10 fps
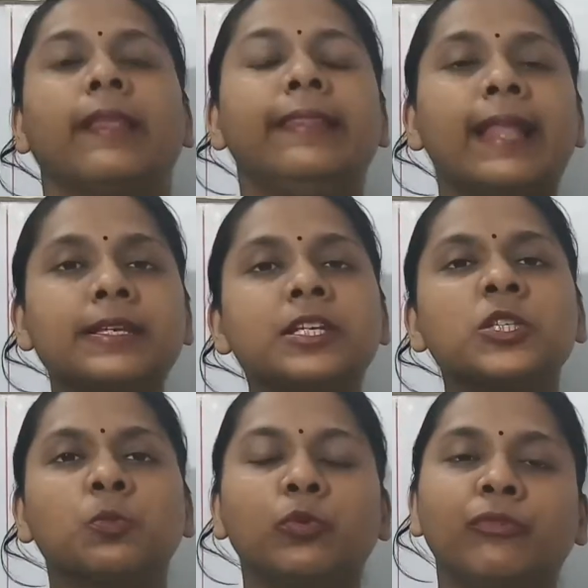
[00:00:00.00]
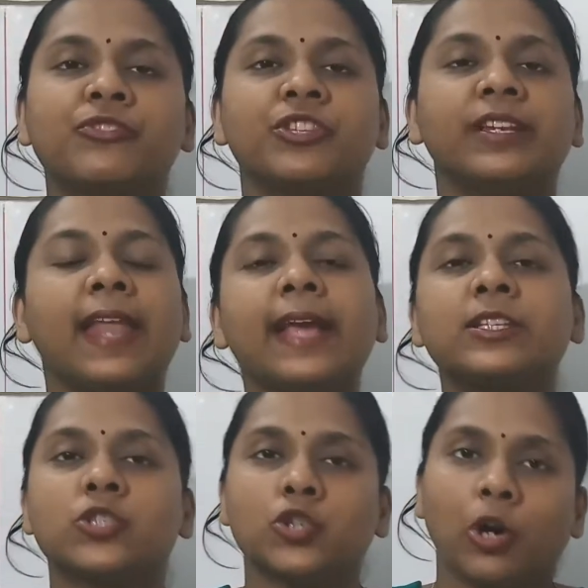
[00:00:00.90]
Let us move to the
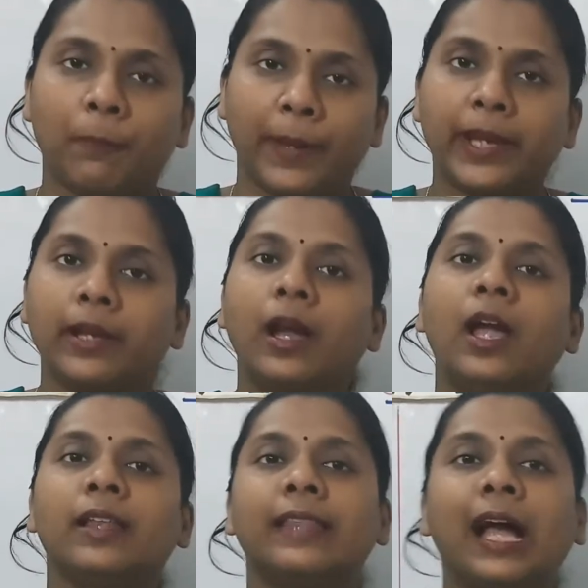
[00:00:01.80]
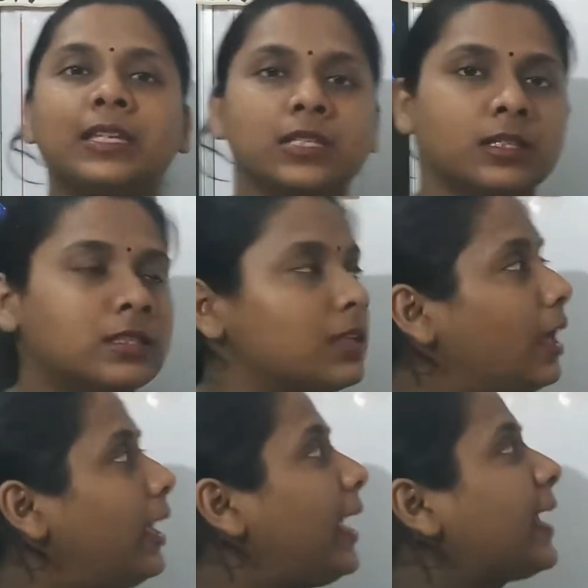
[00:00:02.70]
next topic that is
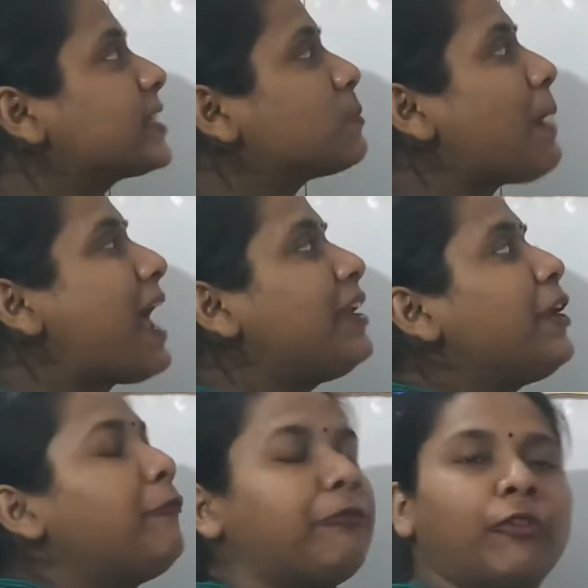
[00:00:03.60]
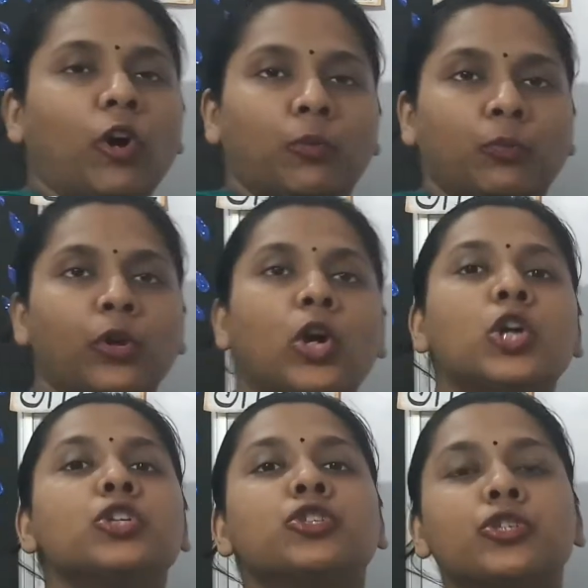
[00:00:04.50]
expanded form.
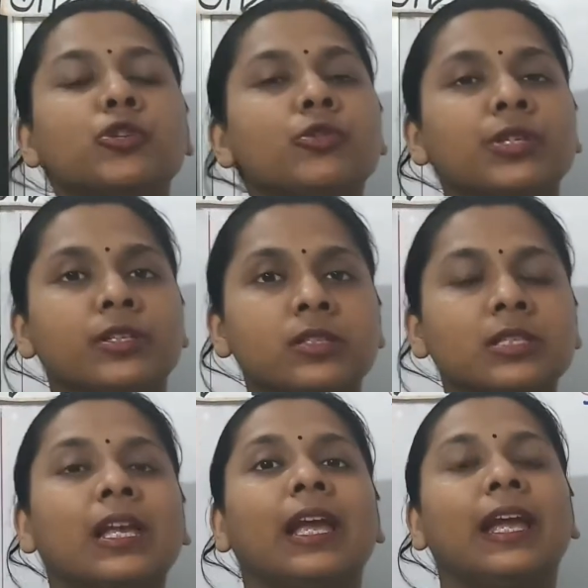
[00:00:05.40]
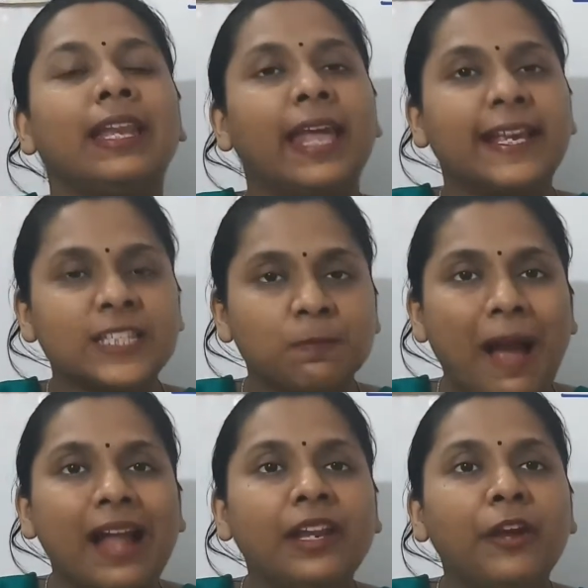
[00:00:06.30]
Students, in
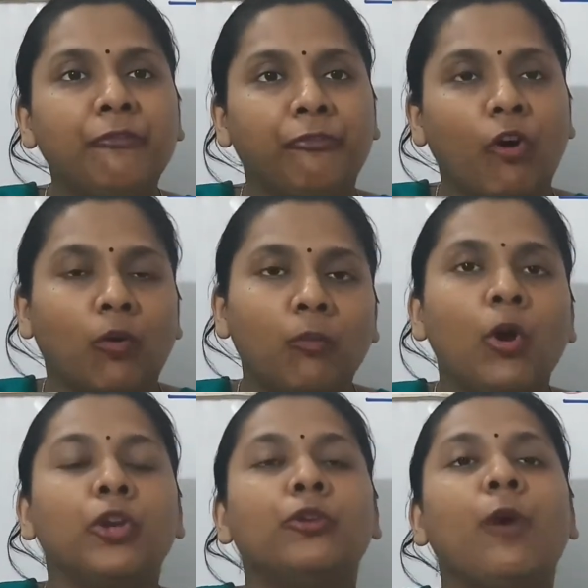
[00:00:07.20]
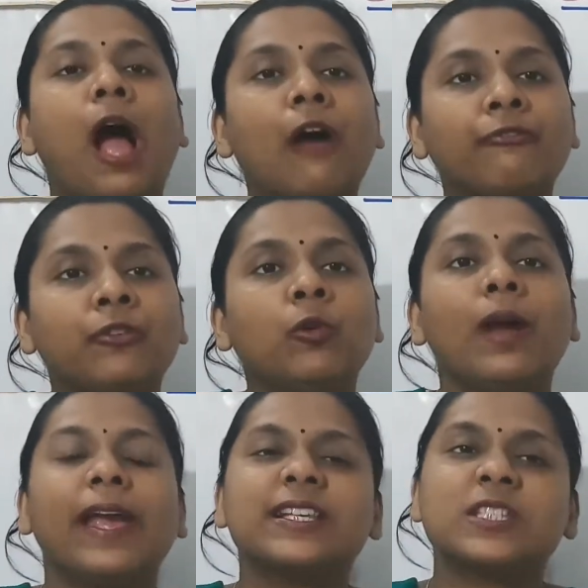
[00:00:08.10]
expanded form, you have
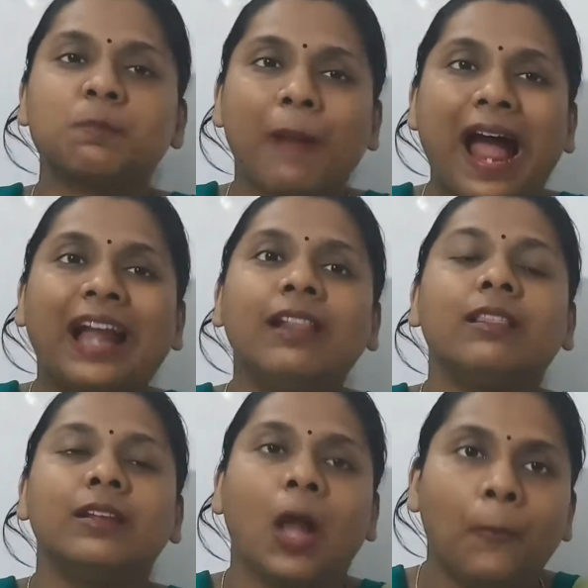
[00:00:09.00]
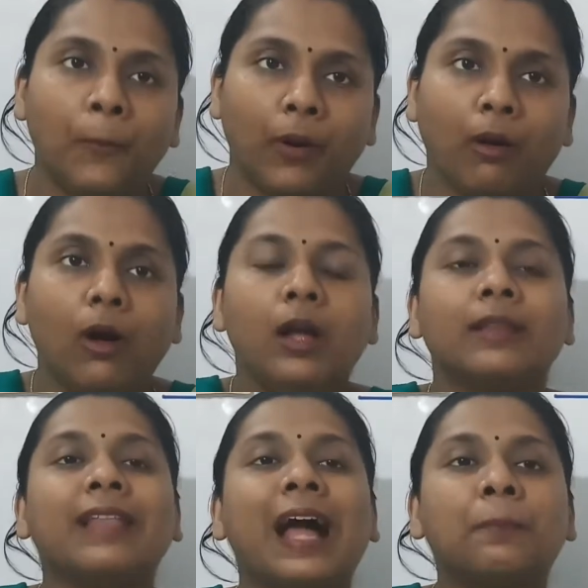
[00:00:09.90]
to expand the number.
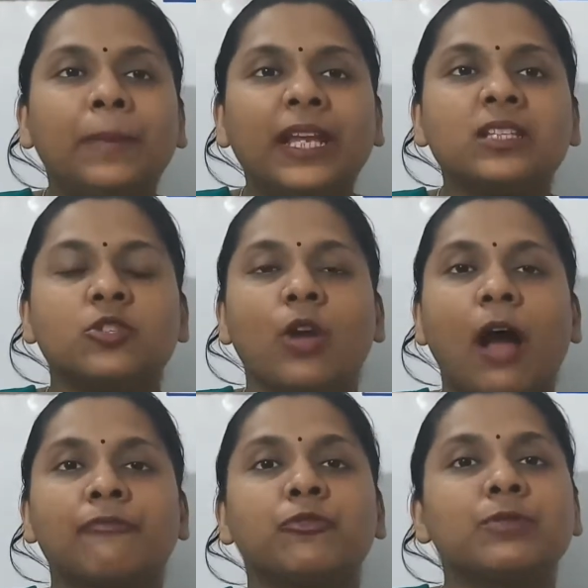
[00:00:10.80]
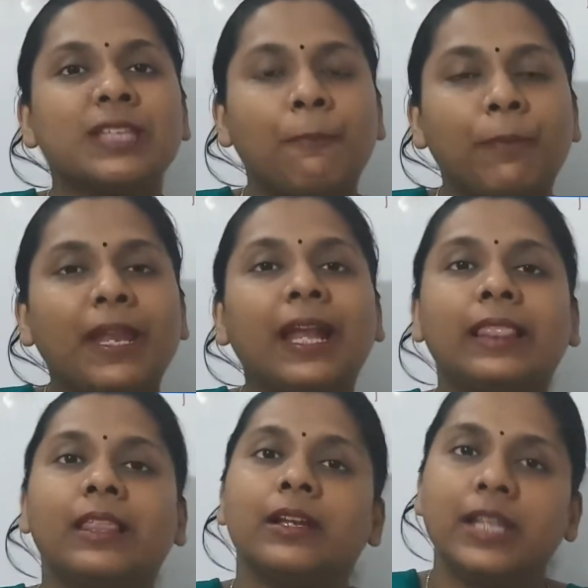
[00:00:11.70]
That means you have to
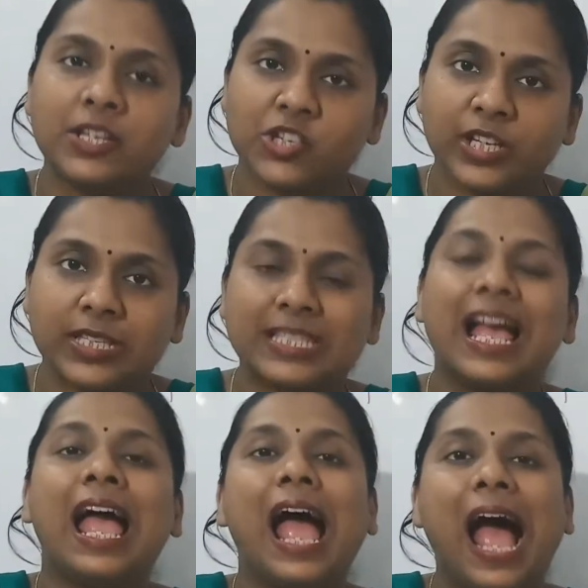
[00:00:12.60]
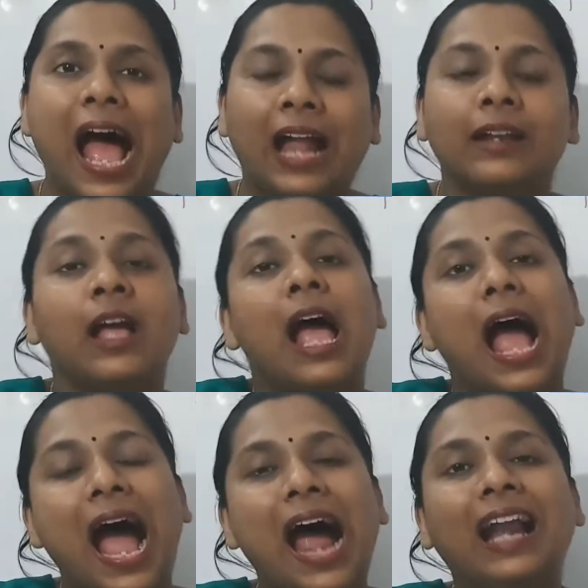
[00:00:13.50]
separate the digits and
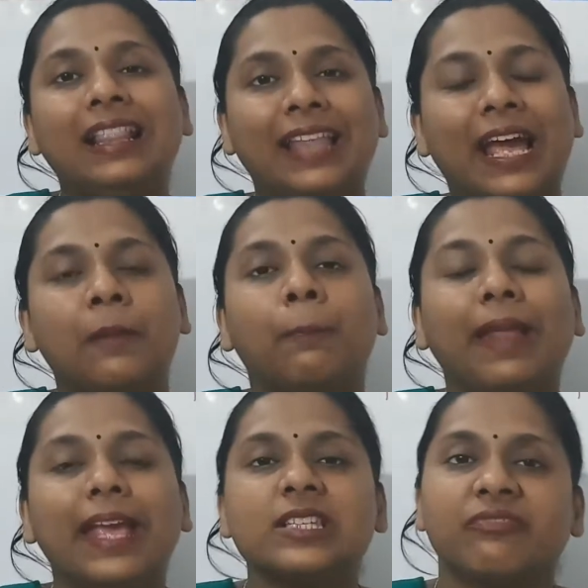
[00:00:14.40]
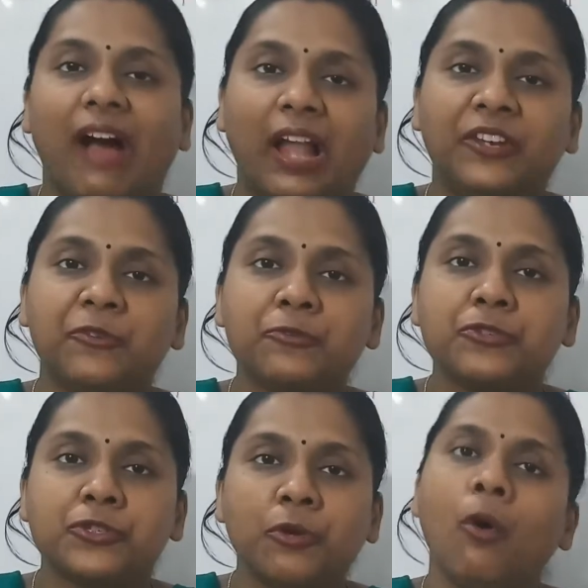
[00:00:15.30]
add their place
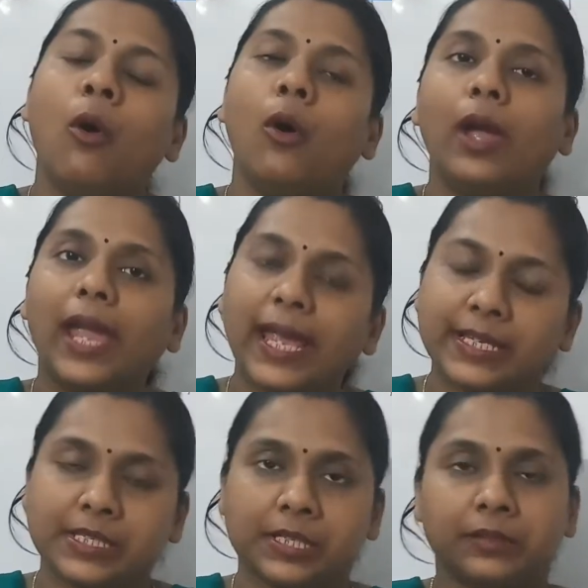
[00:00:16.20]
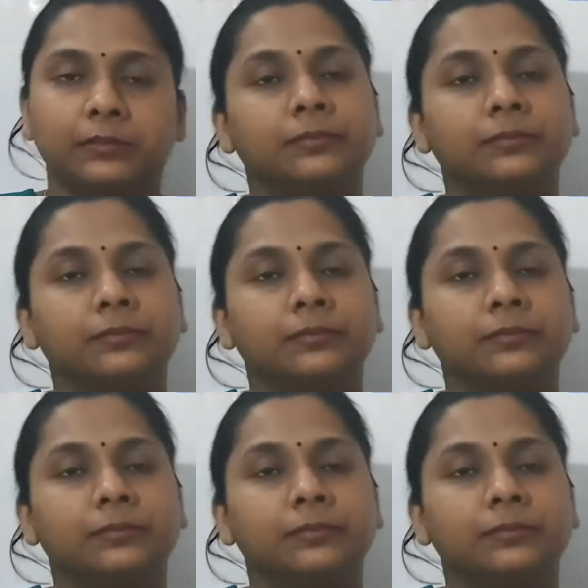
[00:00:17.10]
values to it.